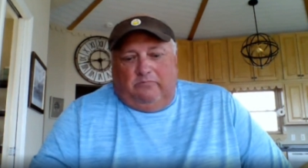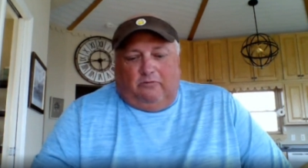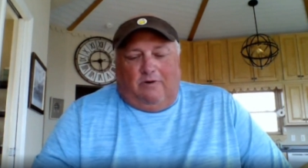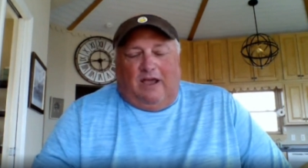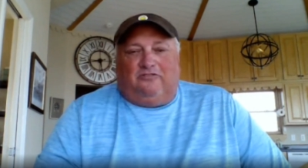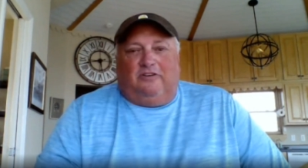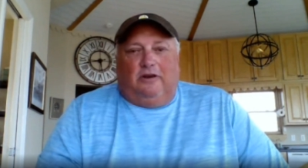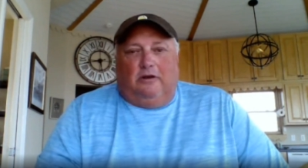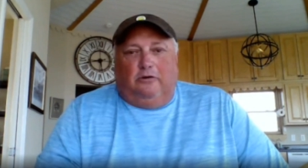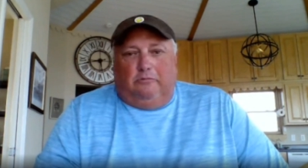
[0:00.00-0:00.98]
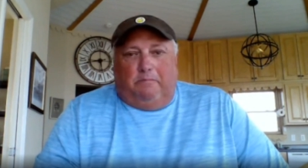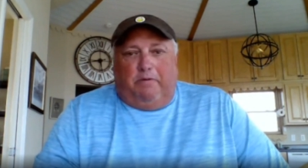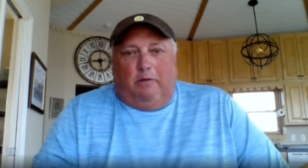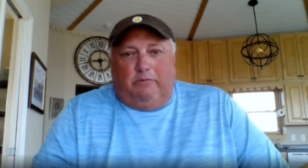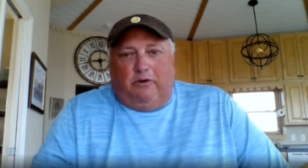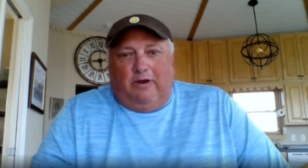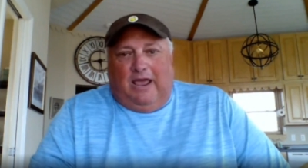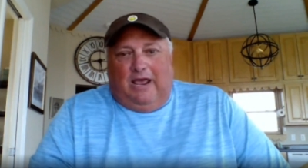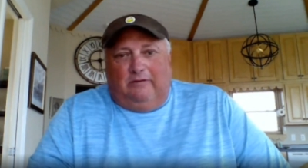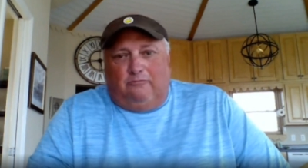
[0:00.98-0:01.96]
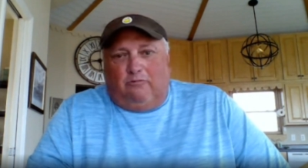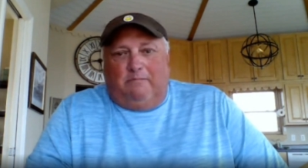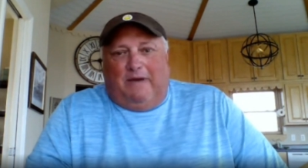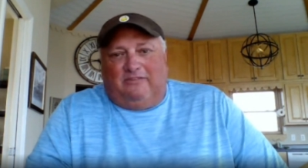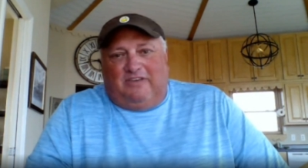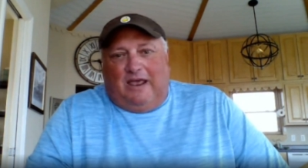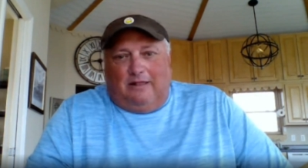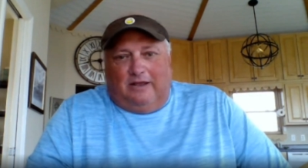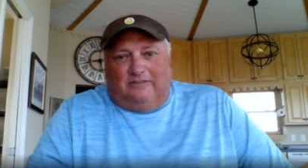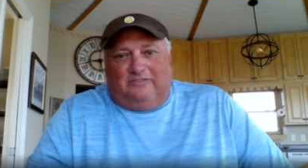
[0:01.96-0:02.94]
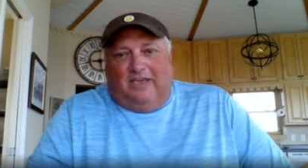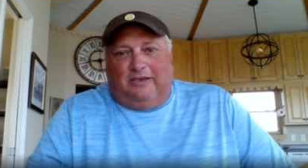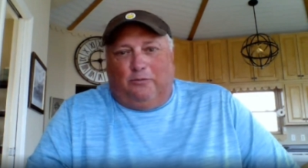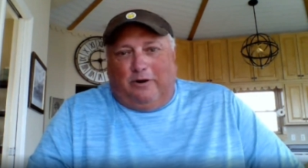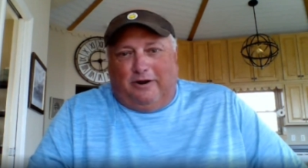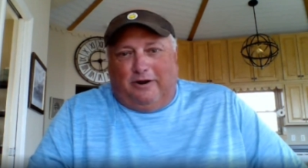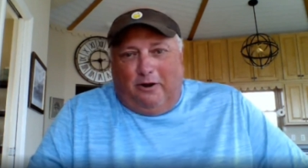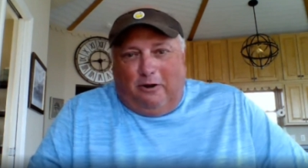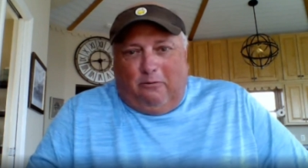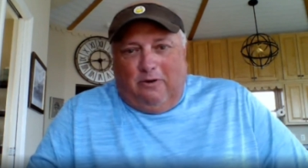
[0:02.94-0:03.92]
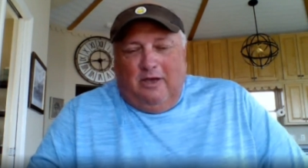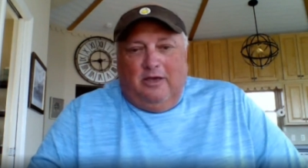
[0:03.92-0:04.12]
direction in the palm of your hand, run by a satellite right. to take you where to go.